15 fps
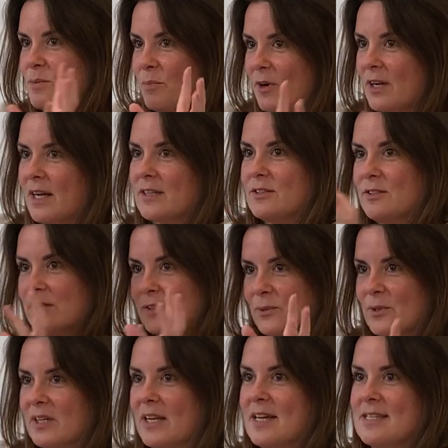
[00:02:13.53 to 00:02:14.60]
a product or an
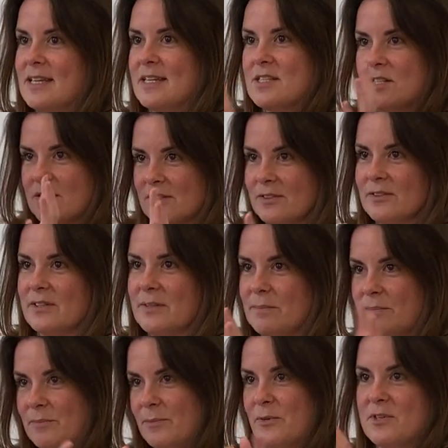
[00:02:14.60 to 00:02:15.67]
organisation
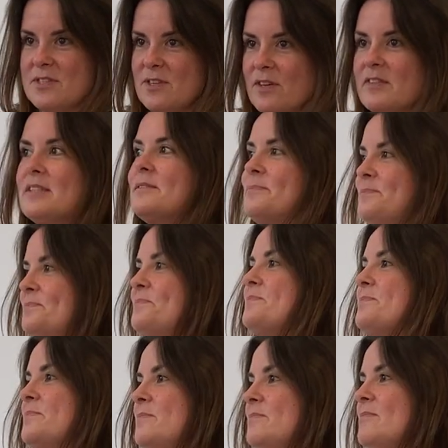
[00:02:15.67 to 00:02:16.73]
or a service.
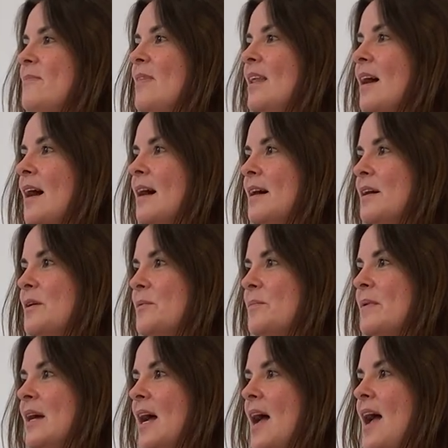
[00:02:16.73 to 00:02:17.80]

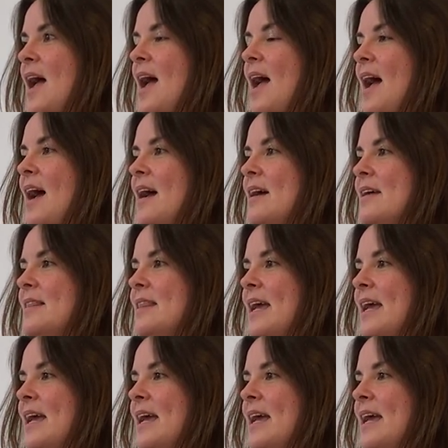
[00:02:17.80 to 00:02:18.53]
And